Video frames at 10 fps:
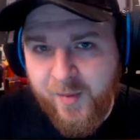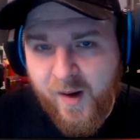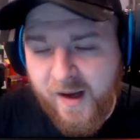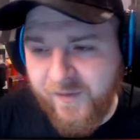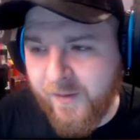
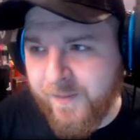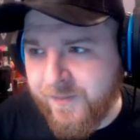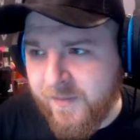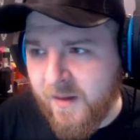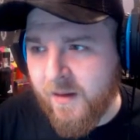rifle.
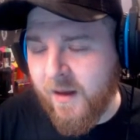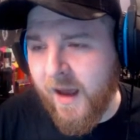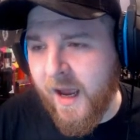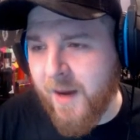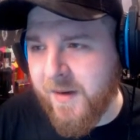
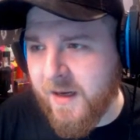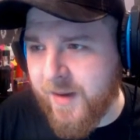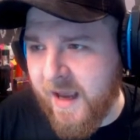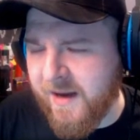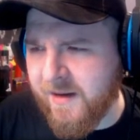And um, we're going to
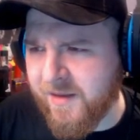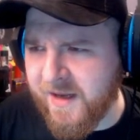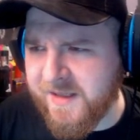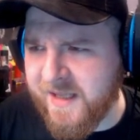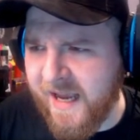be getting, I
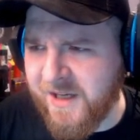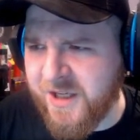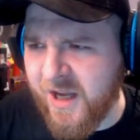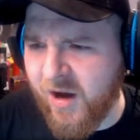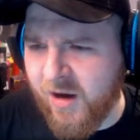think it's the H
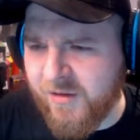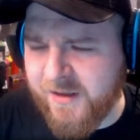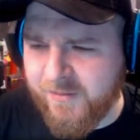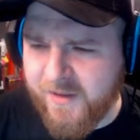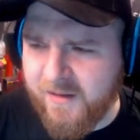D R or
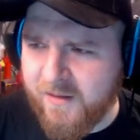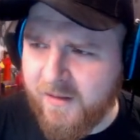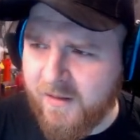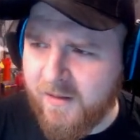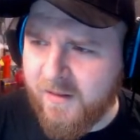something,
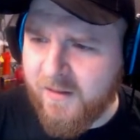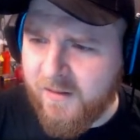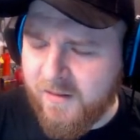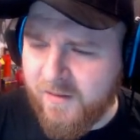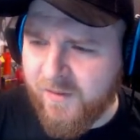
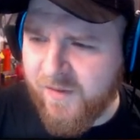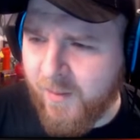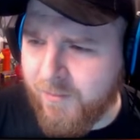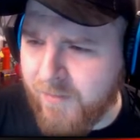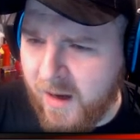
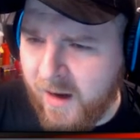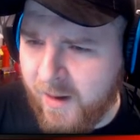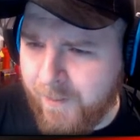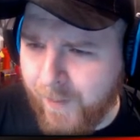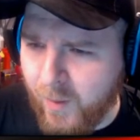from
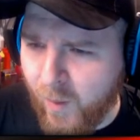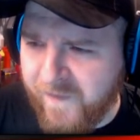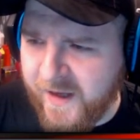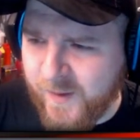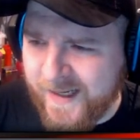uh, Modern
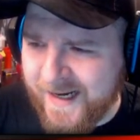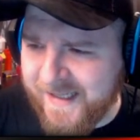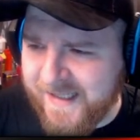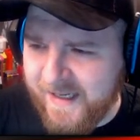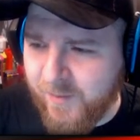Warfare twenty
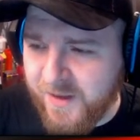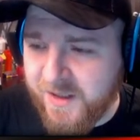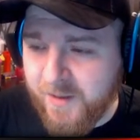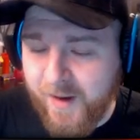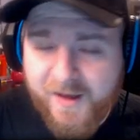nineteen, which
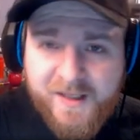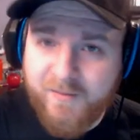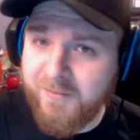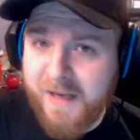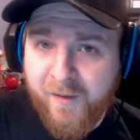to be honest,
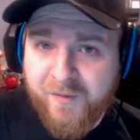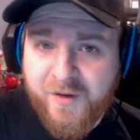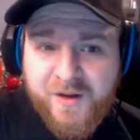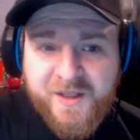I'm down for another